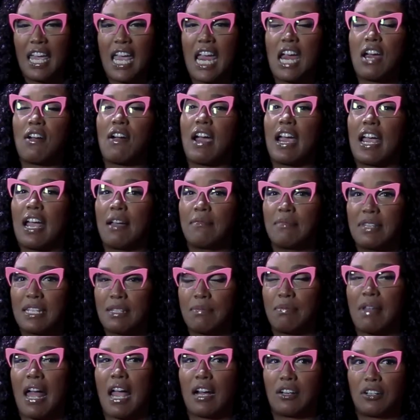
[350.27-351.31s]
here I am, this
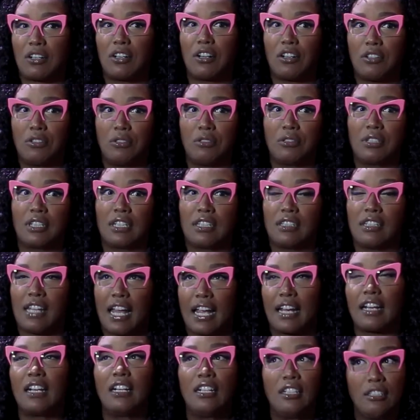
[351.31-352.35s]
black girl who could
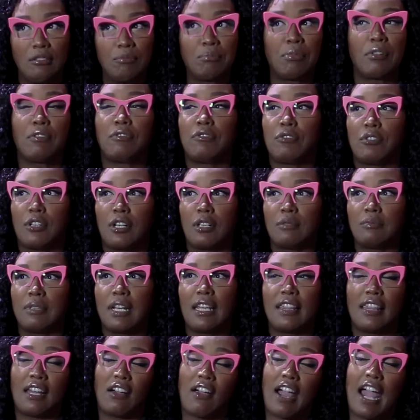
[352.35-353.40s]
like perform
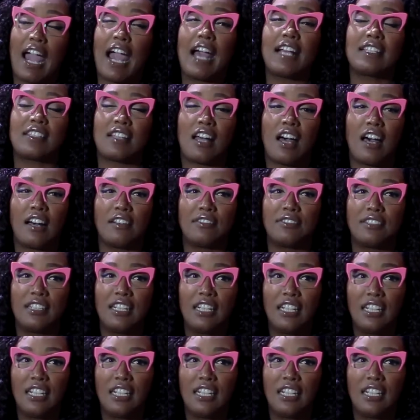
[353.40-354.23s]
their ass off